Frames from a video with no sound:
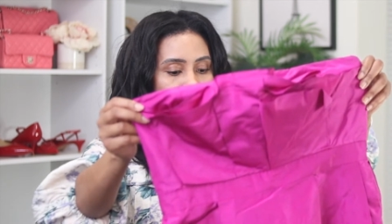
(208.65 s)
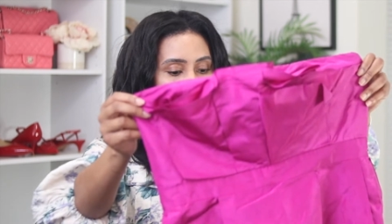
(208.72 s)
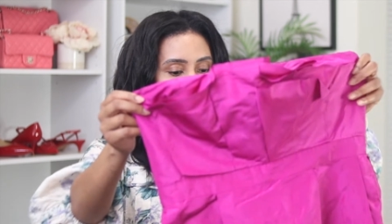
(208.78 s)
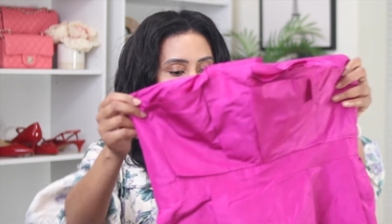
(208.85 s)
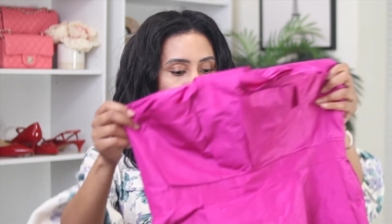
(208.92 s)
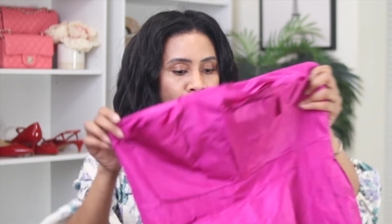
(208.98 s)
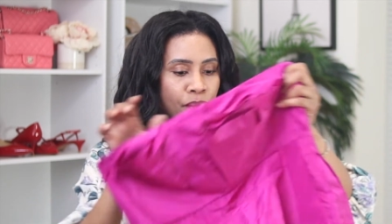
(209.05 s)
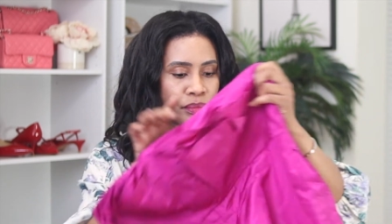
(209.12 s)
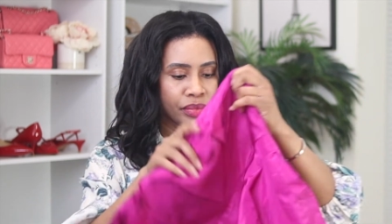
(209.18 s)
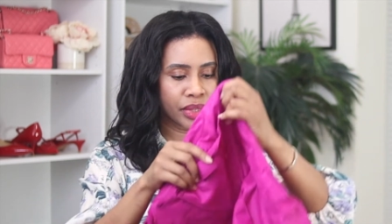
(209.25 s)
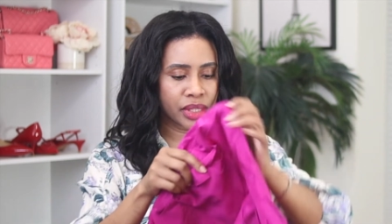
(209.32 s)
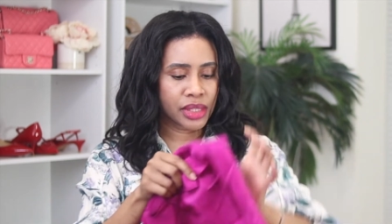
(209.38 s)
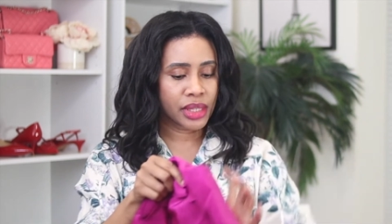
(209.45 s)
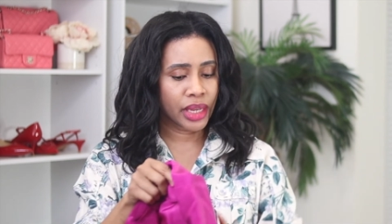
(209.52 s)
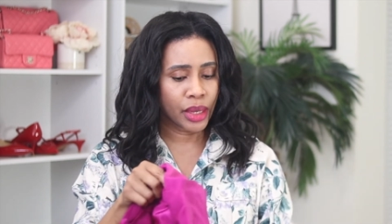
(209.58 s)
Um,
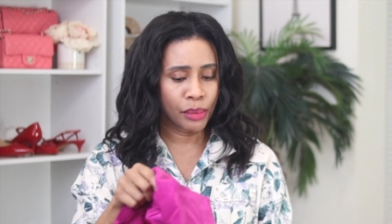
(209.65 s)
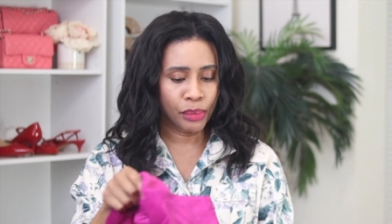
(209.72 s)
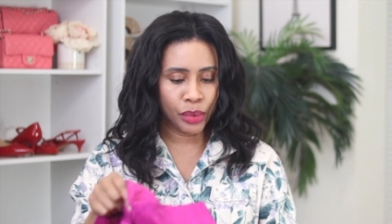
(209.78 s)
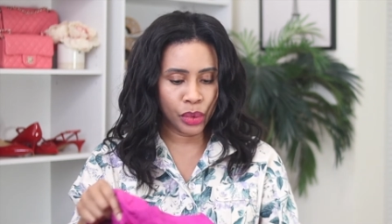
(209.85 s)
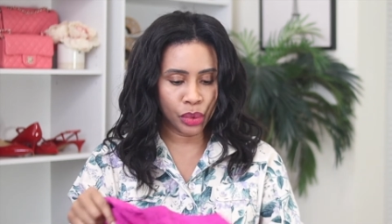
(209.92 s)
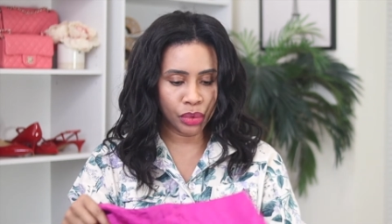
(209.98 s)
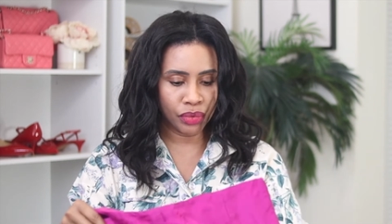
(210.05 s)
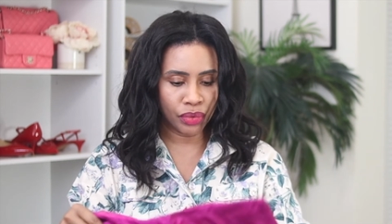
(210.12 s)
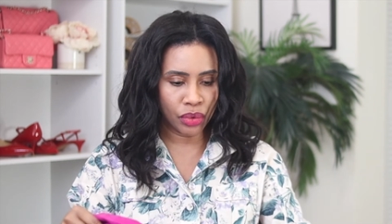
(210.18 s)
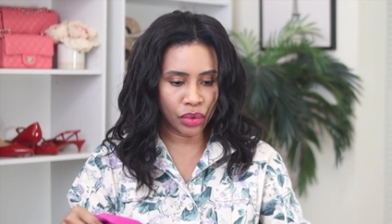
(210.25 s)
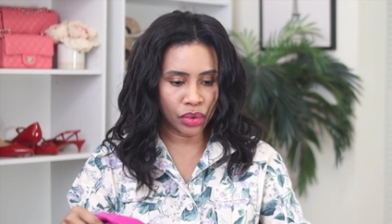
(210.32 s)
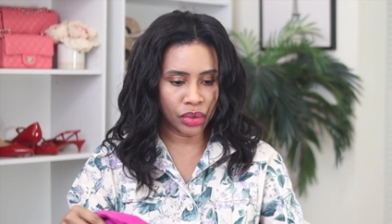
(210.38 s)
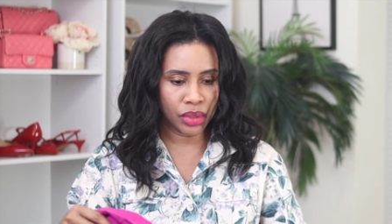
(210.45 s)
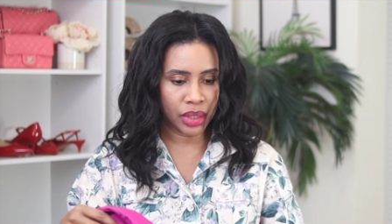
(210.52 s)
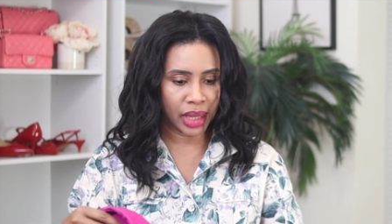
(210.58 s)
this is like a
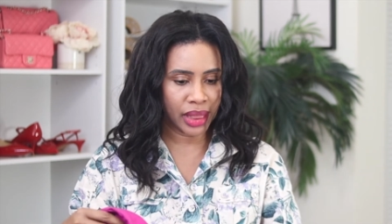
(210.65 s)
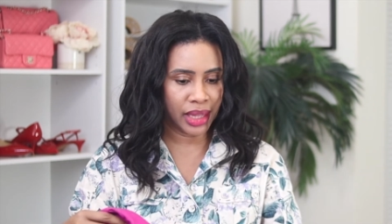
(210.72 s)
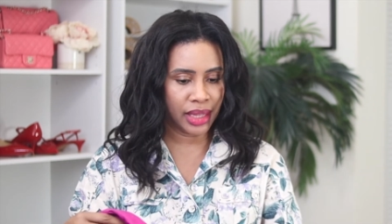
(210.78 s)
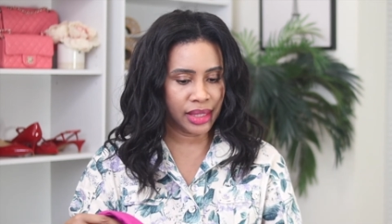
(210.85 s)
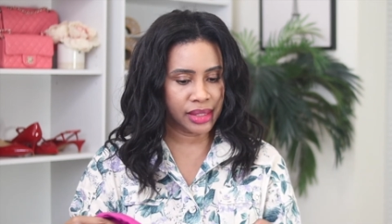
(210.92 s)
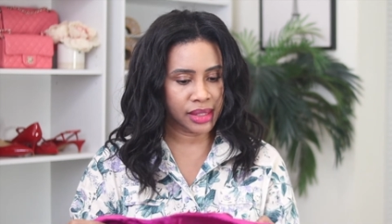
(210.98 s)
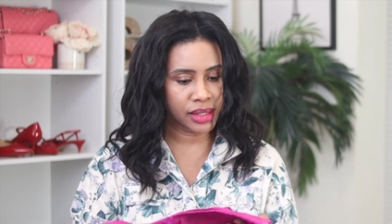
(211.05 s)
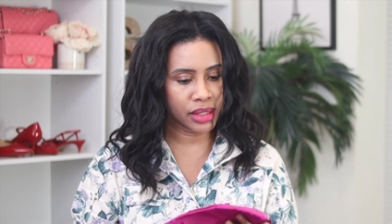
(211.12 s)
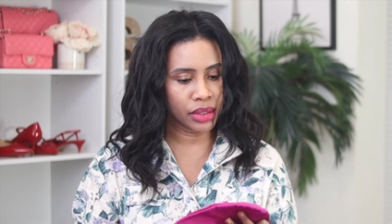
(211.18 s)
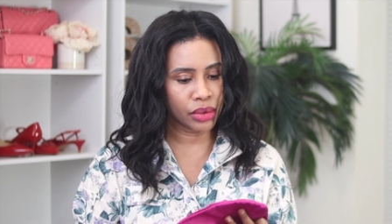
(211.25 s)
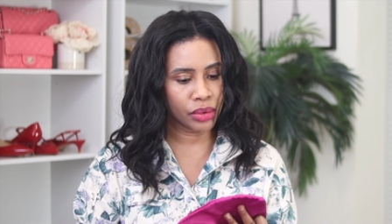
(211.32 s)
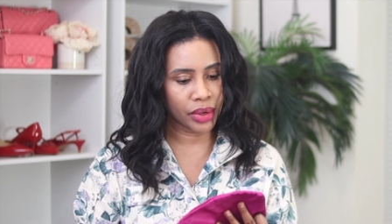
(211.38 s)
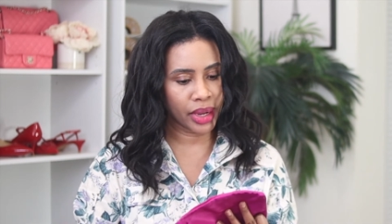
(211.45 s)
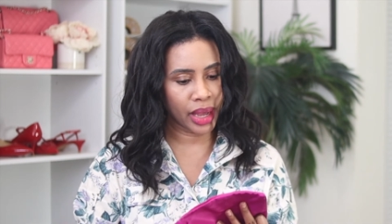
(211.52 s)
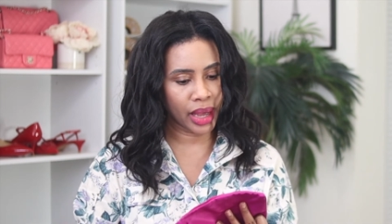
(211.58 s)
beautiful, I think it's
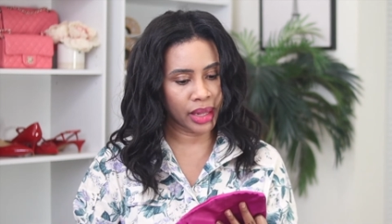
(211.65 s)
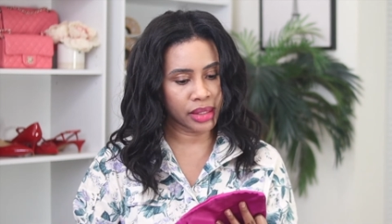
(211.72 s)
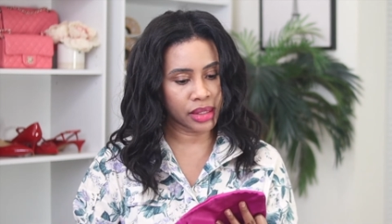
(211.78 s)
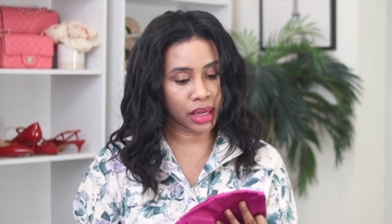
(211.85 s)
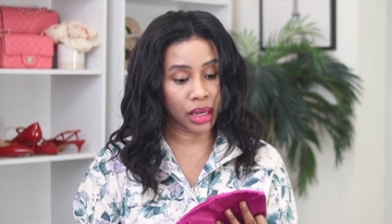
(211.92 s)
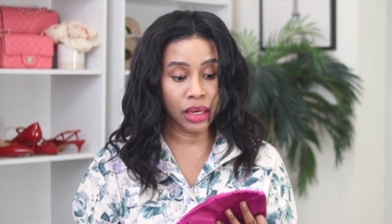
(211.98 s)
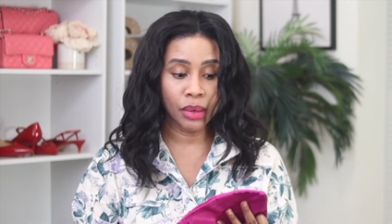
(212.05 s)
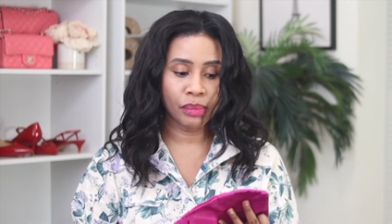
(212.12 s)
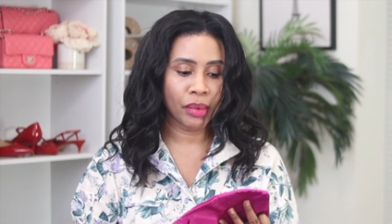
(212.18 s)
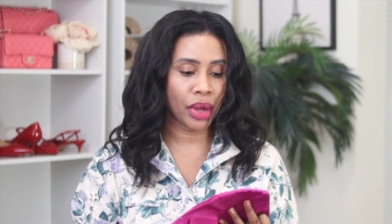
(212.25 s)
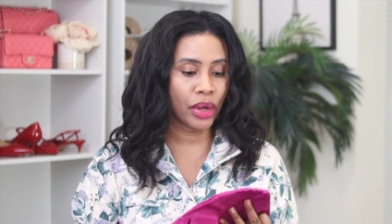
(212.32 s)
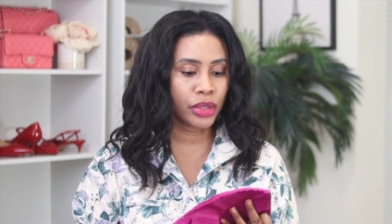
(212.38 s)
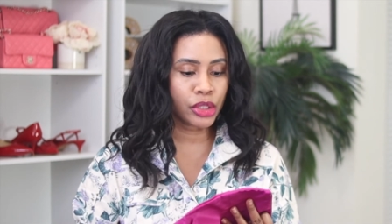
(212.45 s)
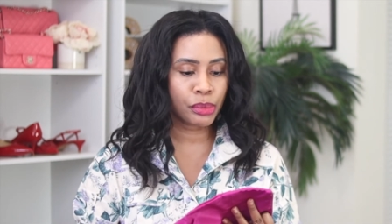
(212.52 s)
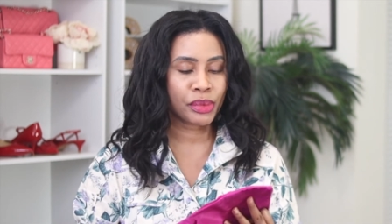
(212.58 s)
silk organza. Nope,
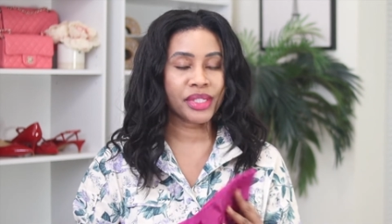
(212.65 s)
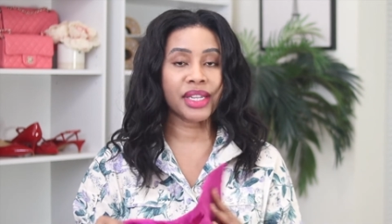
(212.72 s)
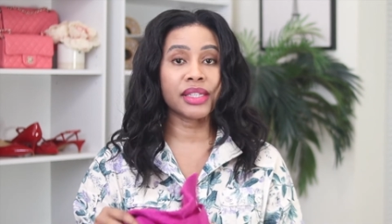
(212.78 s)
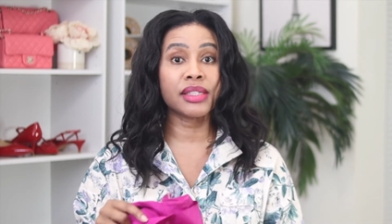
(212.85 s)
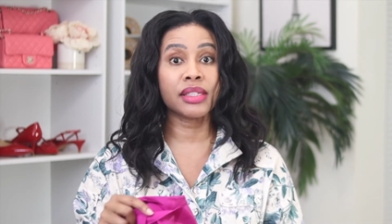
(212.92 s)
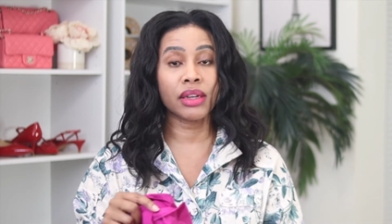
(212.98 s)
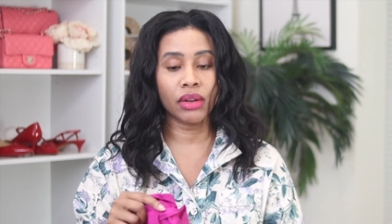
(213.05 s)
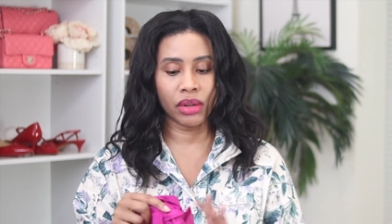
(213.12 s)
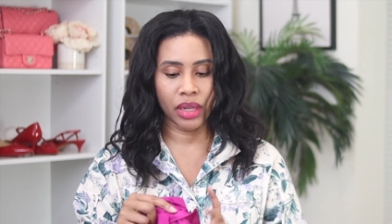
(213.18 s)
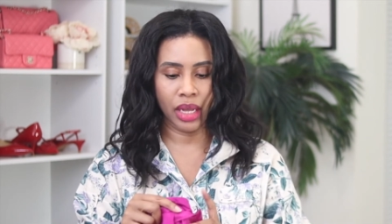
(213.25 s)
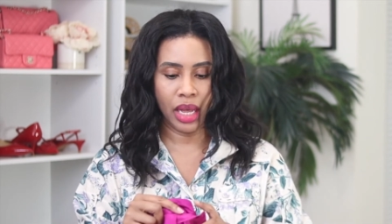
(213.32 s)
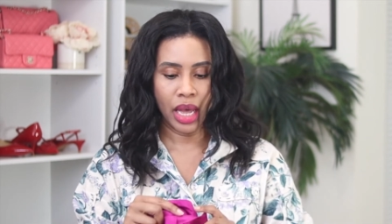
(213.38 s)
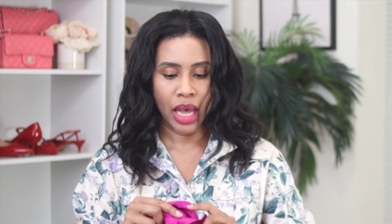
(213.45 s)
100% silk.